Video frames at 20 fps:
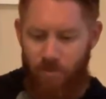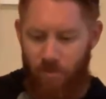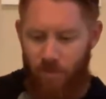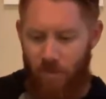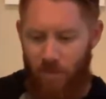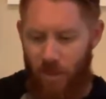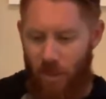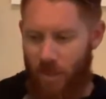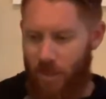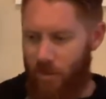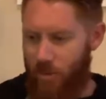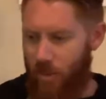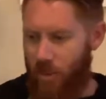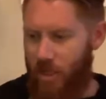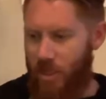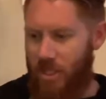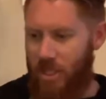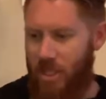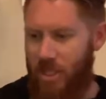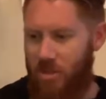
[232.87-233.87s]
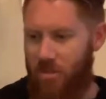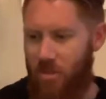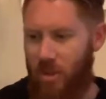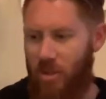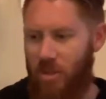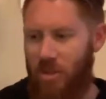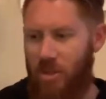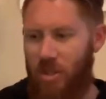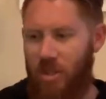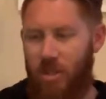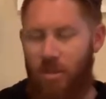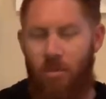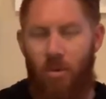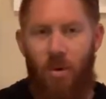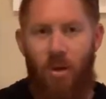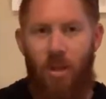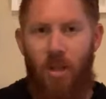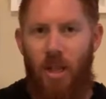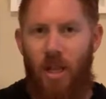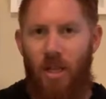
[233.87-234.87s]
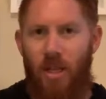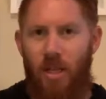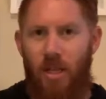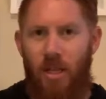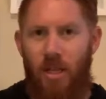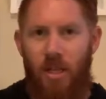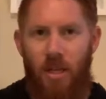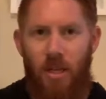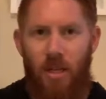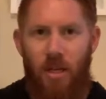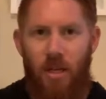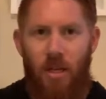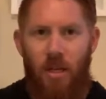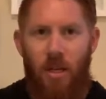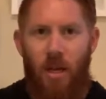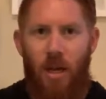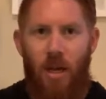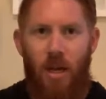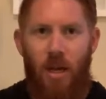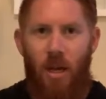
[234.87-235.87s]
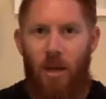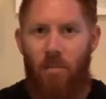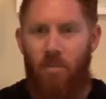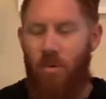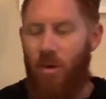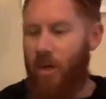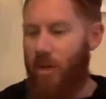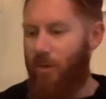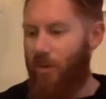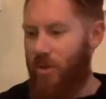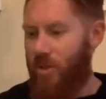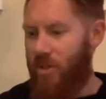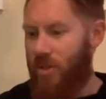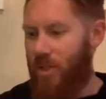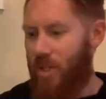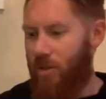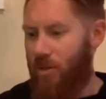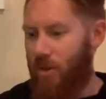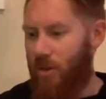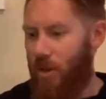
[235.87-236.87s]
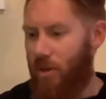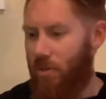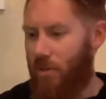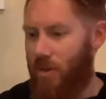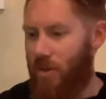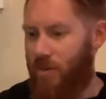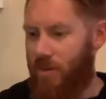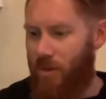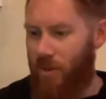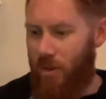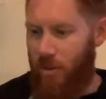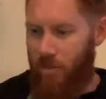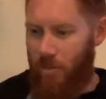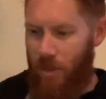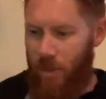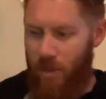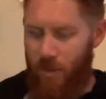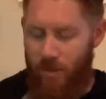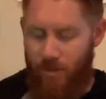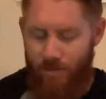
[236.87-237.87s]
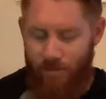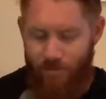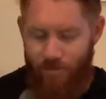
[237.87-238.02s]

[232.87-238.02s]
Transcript: because we're going to teach mostly. Good morning, Lady. Uh, praying for Stephen. Hope he's feeling better.